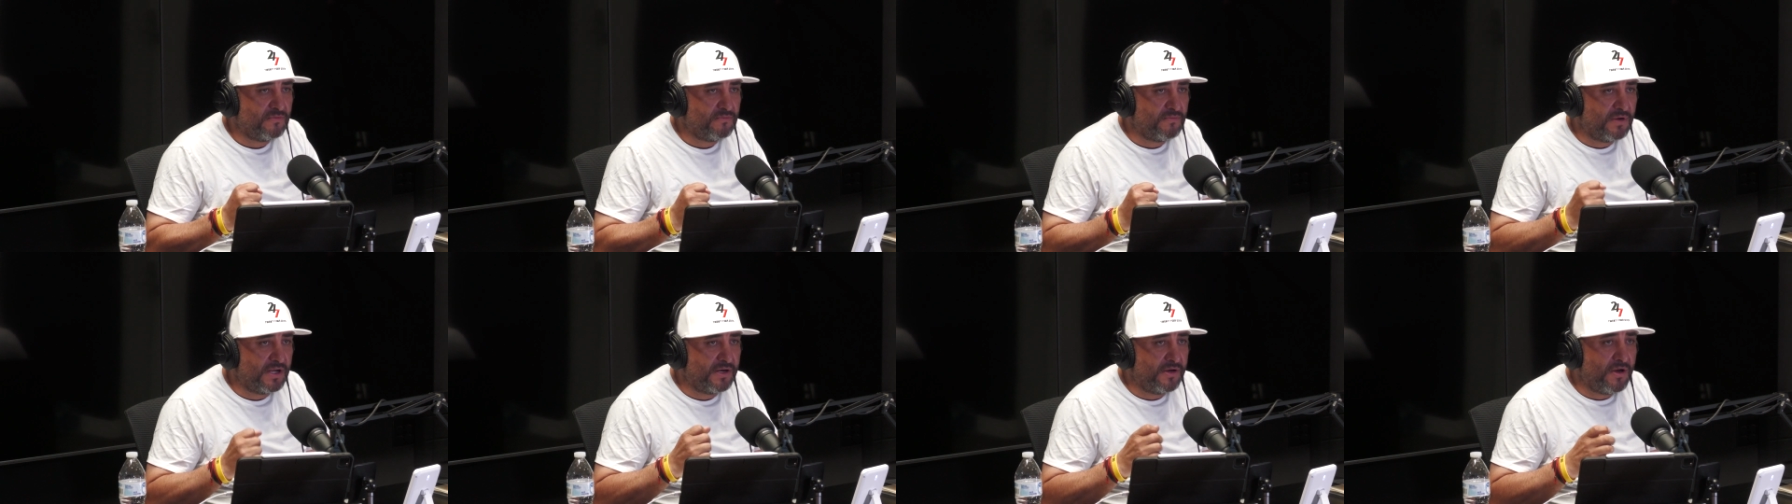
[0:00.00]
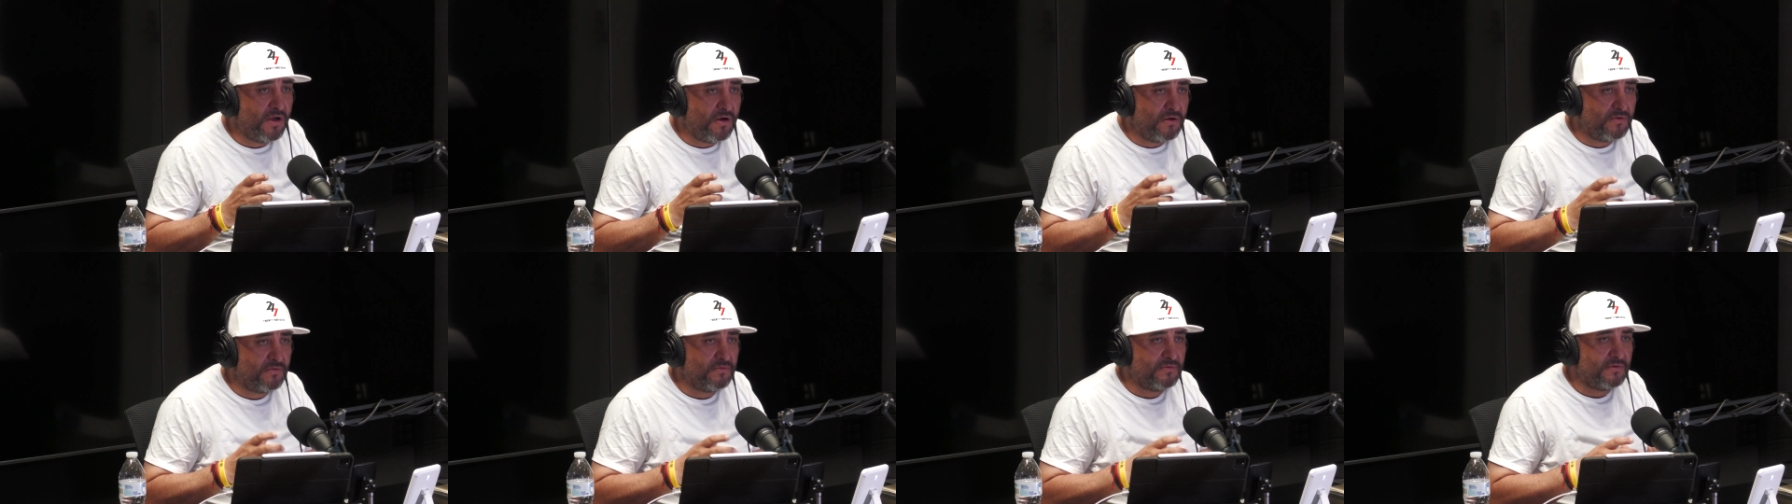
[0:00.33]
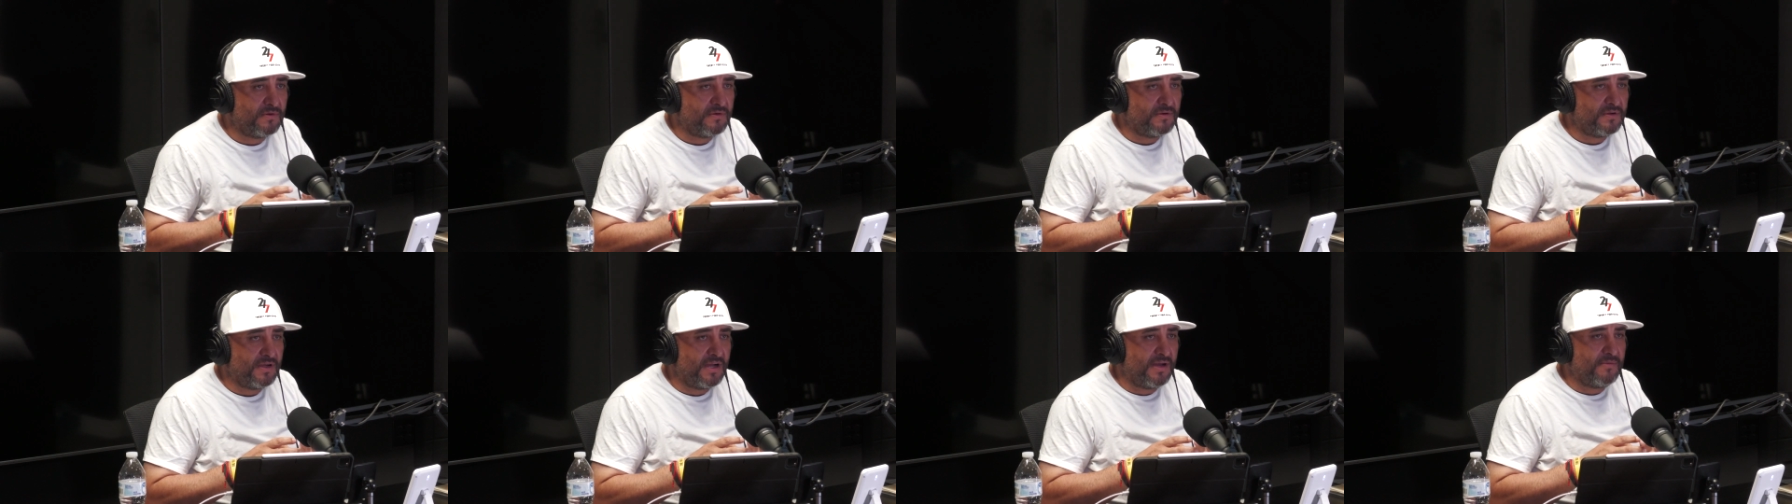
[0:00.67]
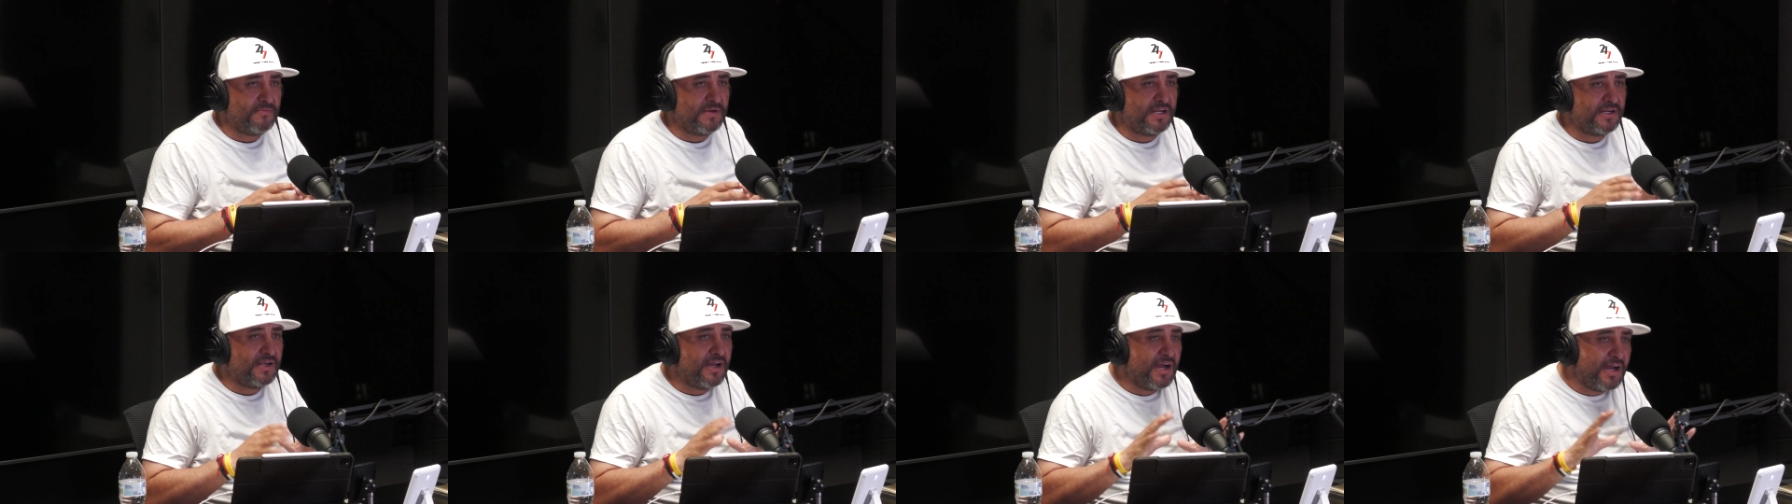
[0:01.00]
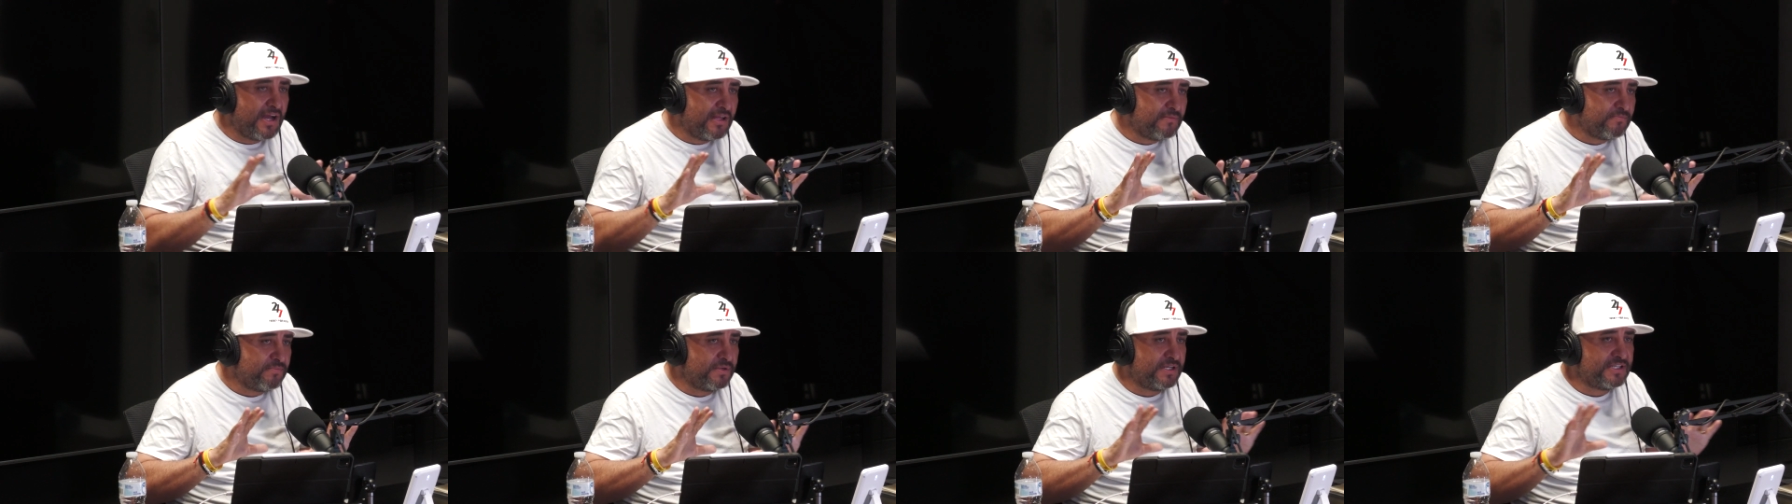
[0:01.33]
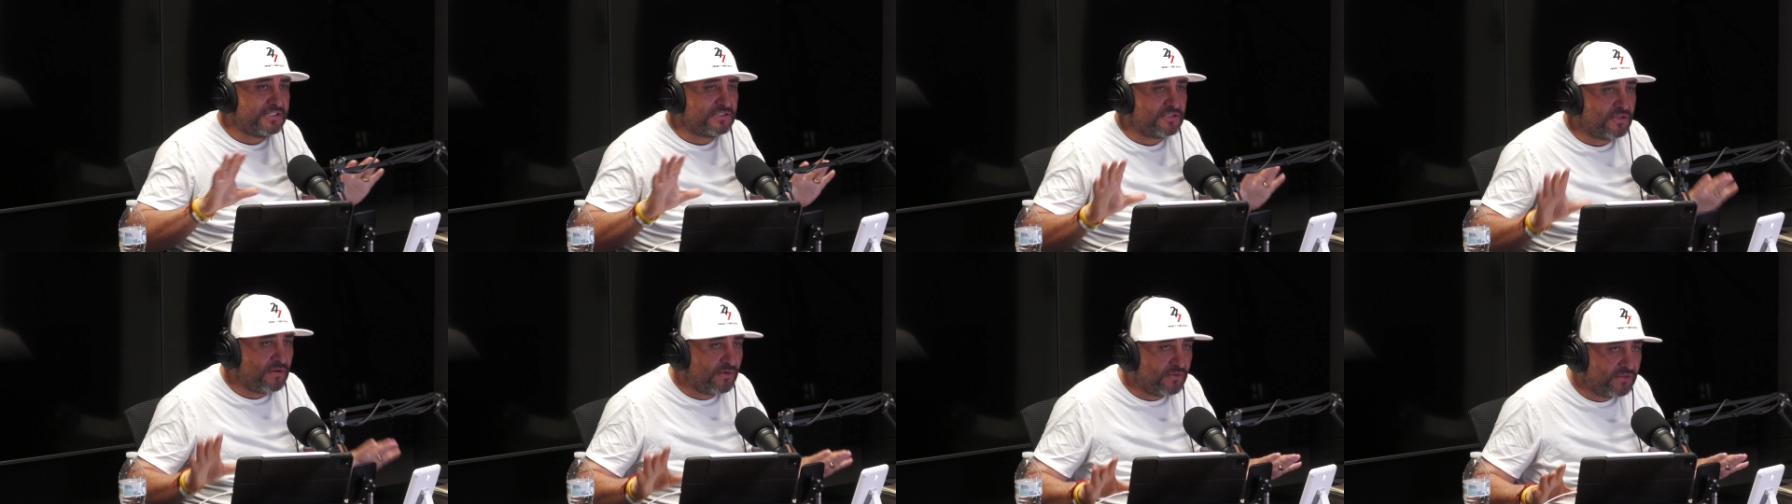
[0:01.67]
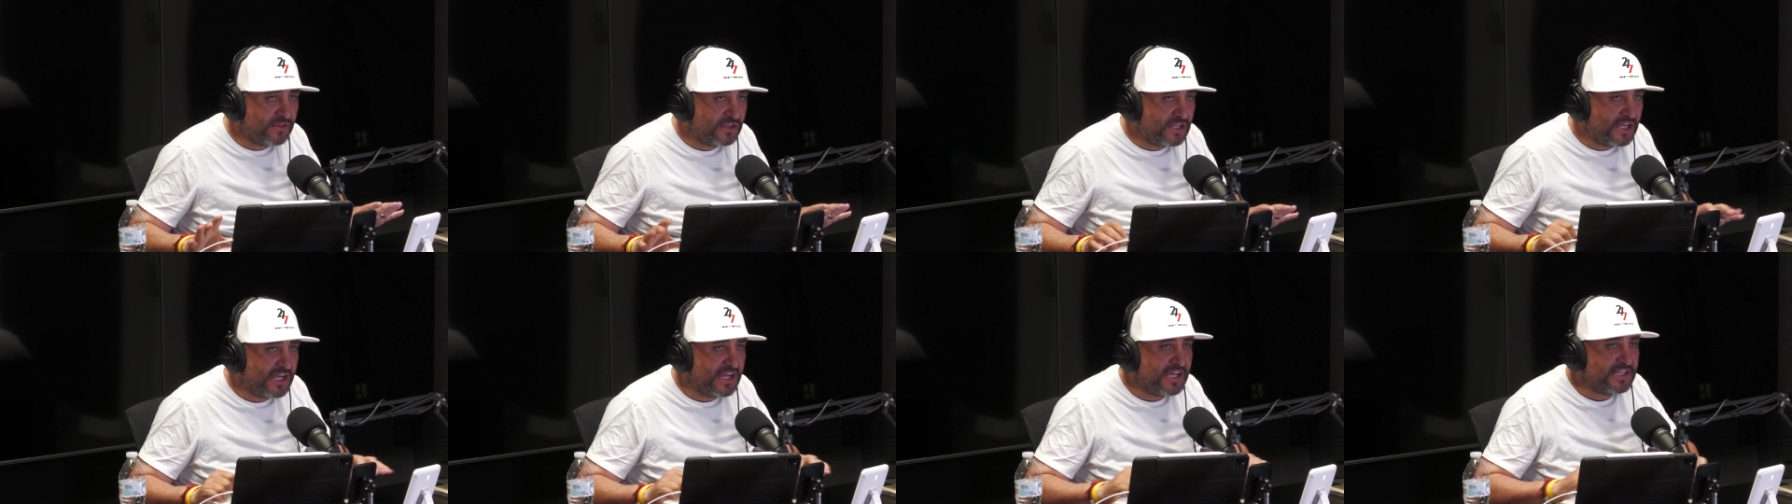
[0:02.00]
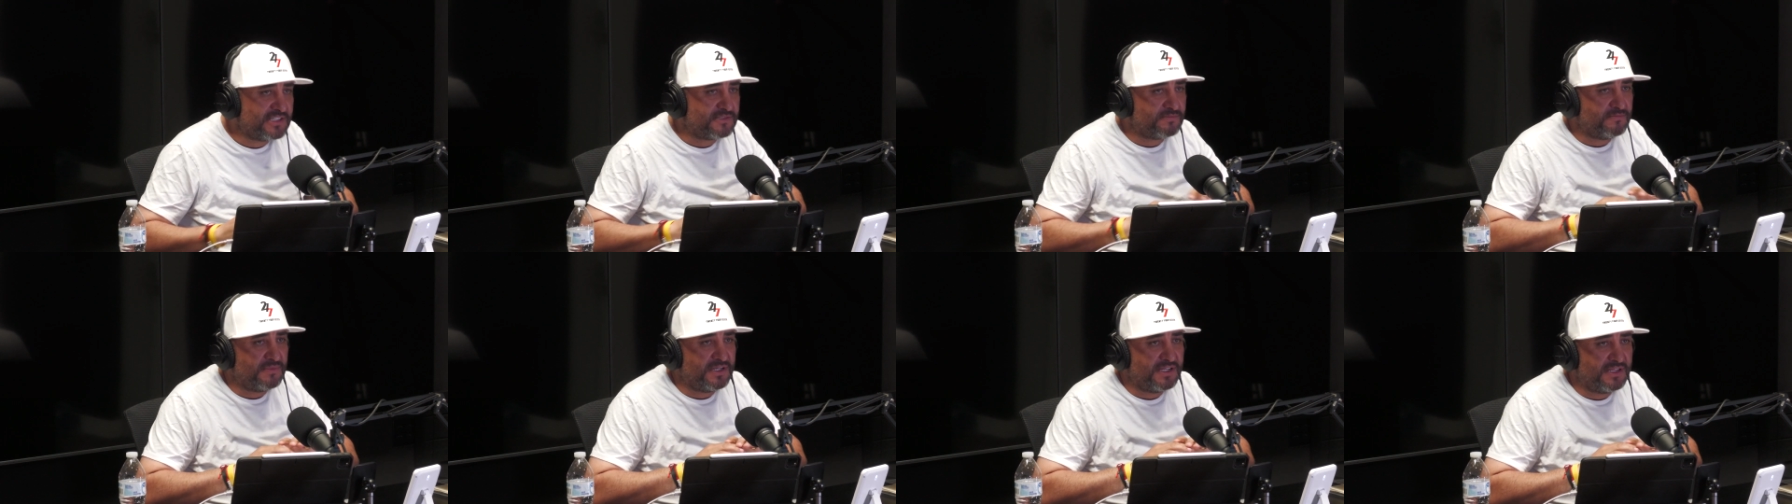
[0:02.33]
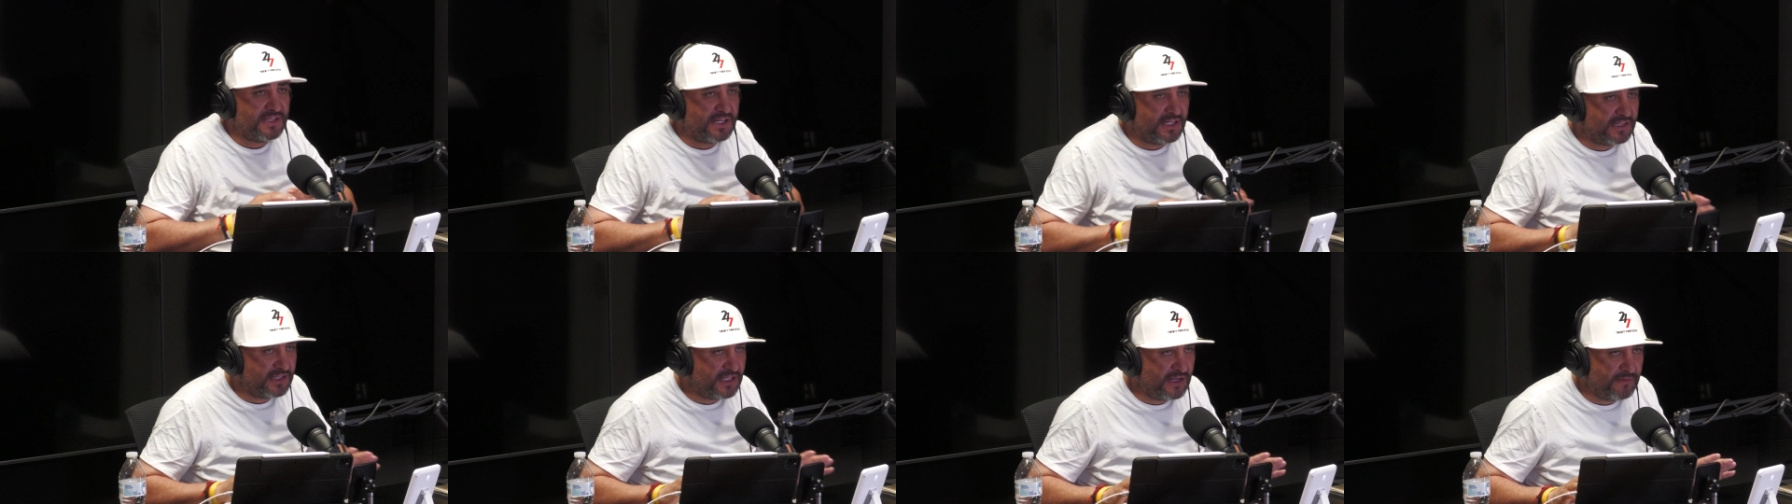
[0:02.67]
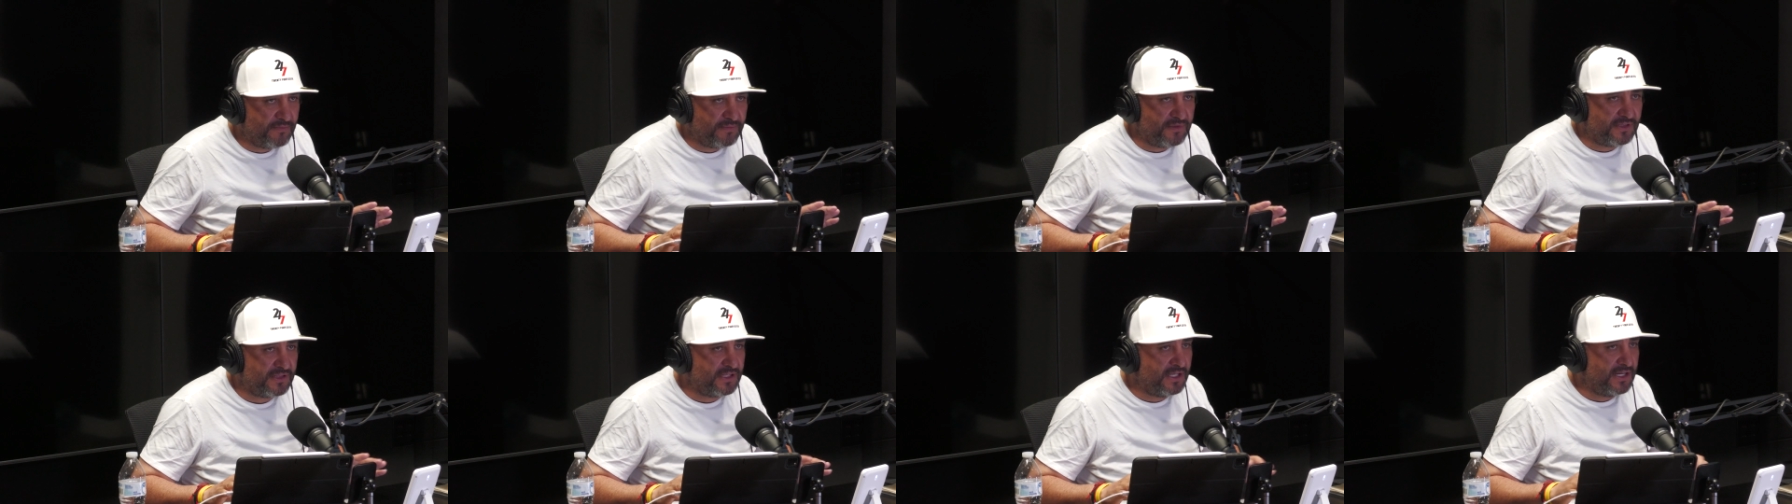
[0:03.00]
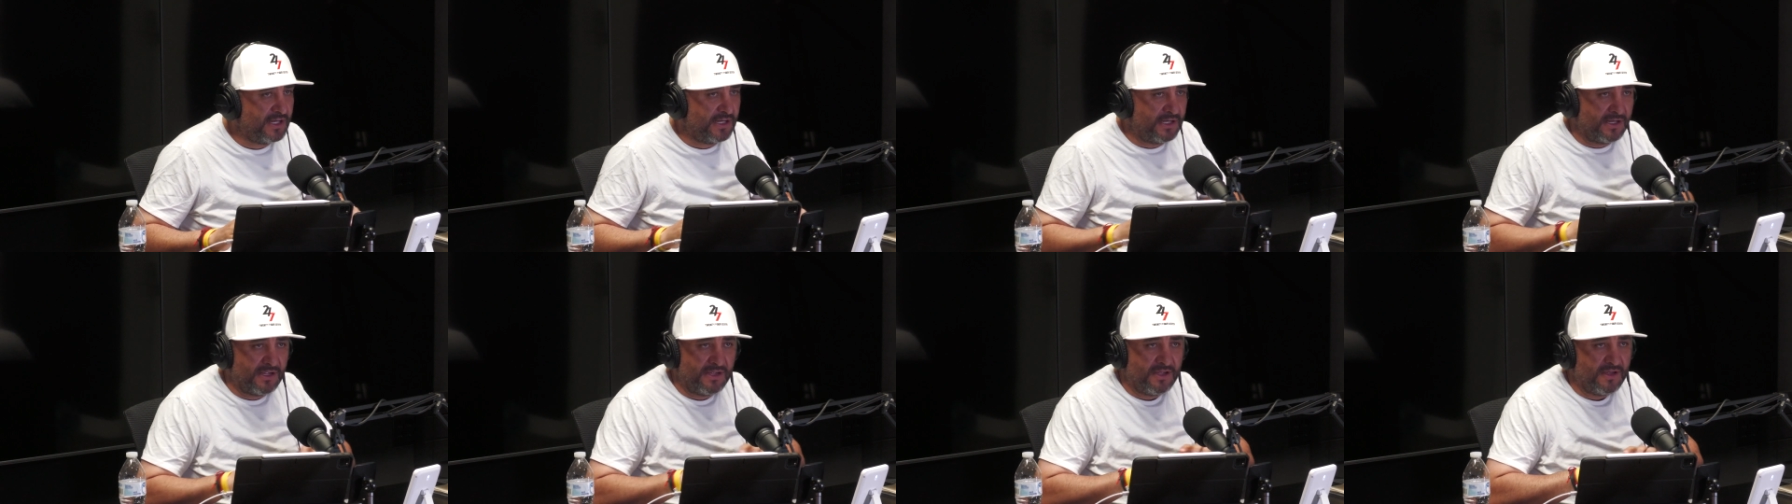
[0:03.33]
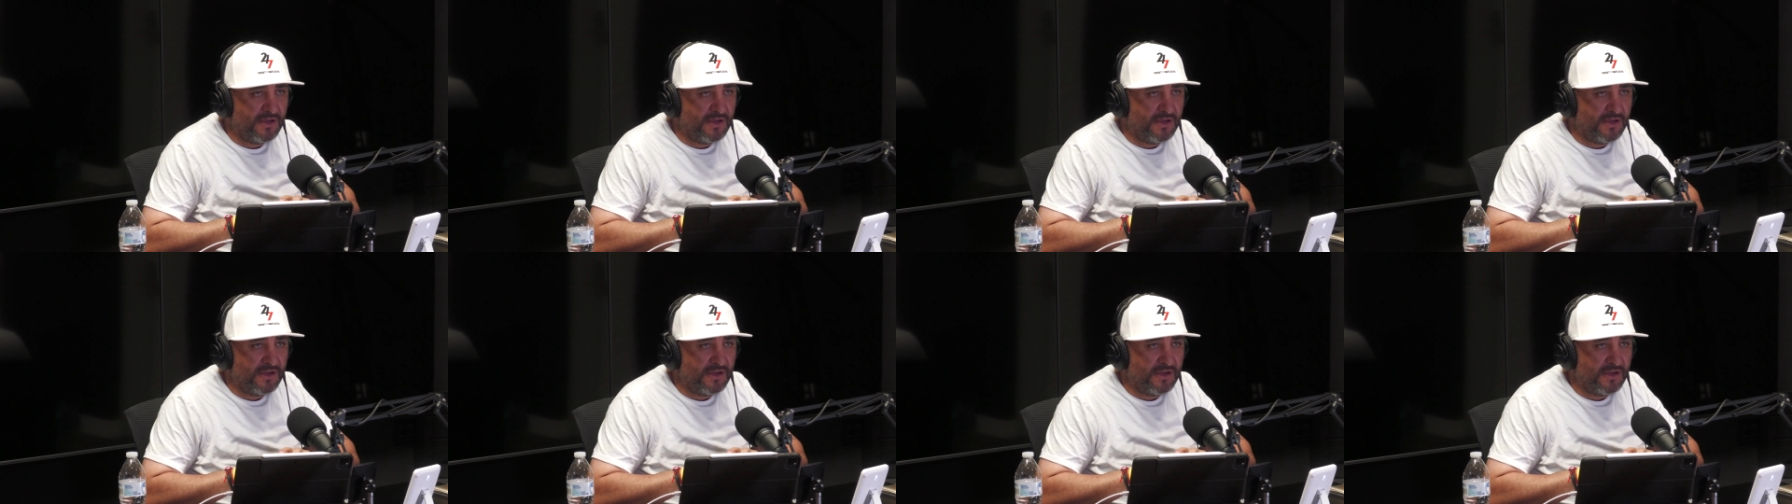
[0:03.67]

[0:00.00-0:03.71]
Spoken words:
But no, I'm like, God, please don't test me, that type of thing.